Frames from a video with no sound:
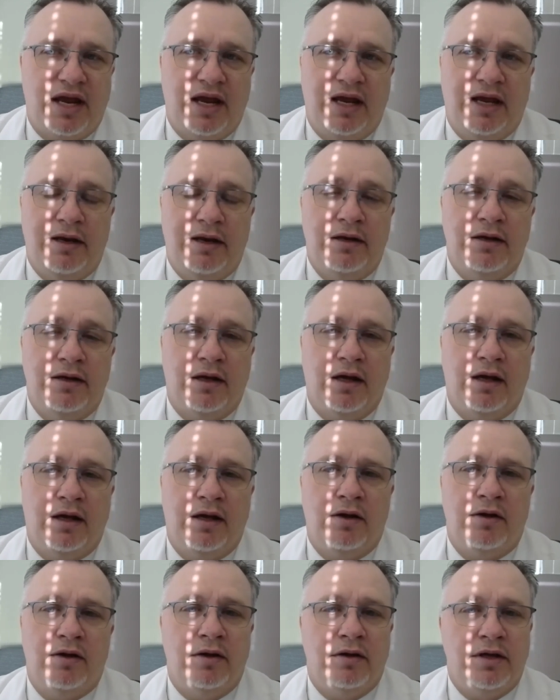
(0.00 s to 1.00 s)
and
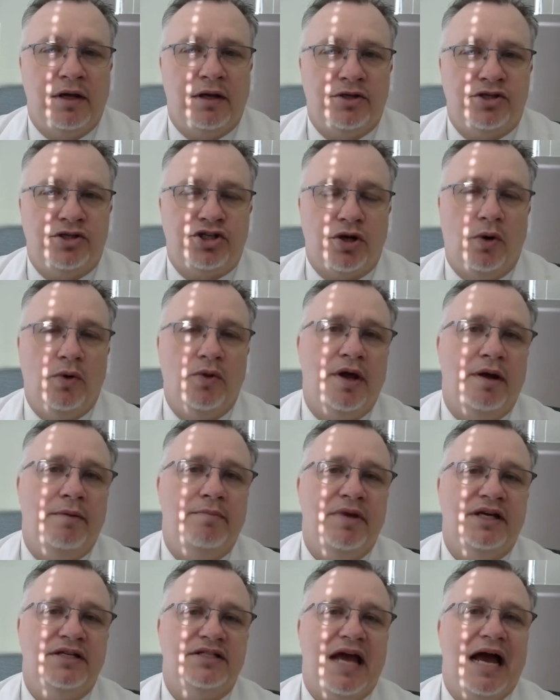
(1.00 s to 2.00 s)
show
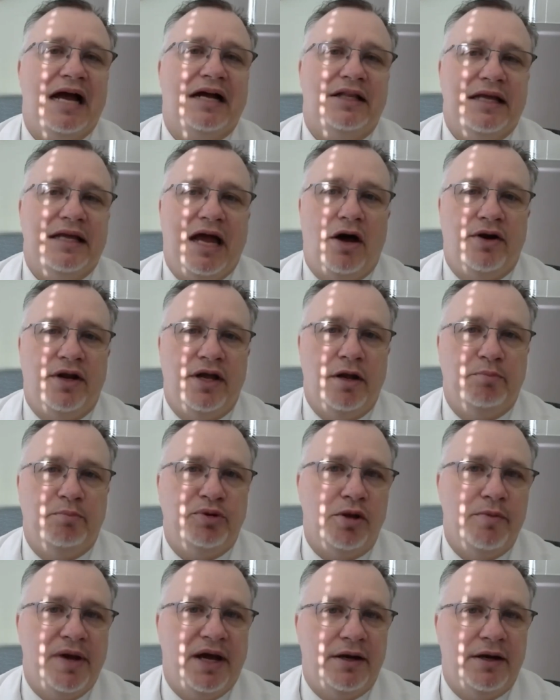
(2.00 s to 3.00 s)
them exactly how to
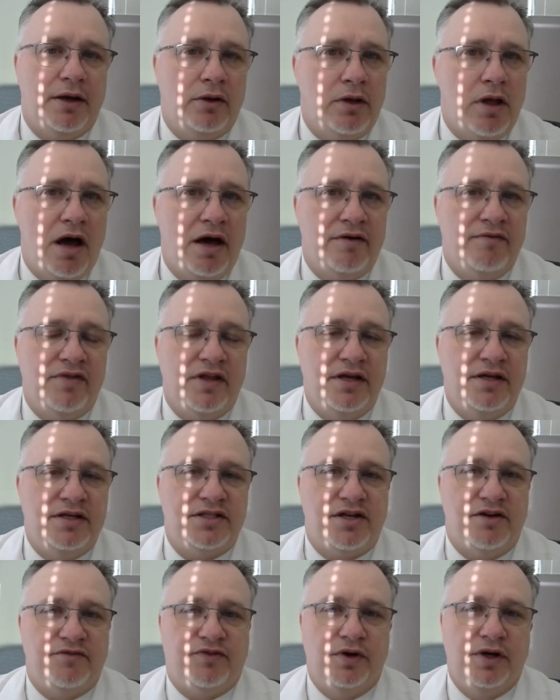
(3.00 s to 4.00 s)
implement a lot of these
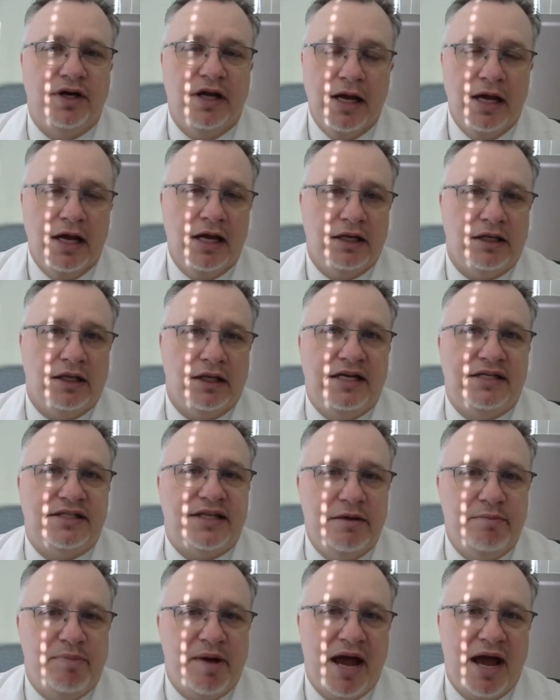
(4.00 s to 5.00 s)
different
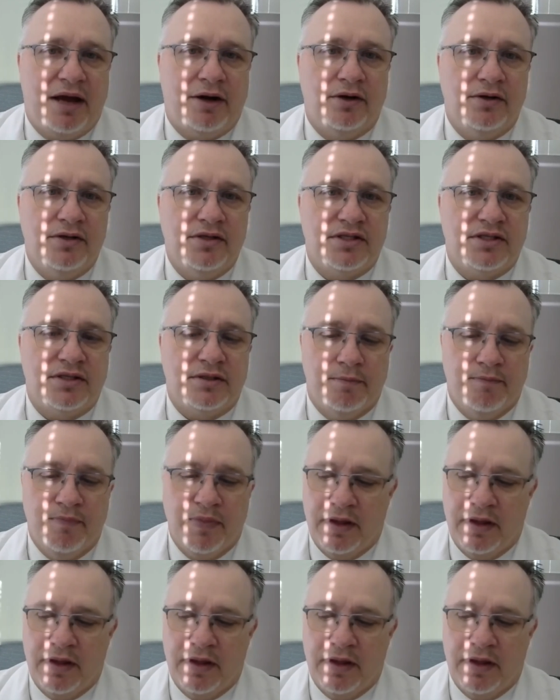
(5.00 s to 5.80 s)
lacing patterns.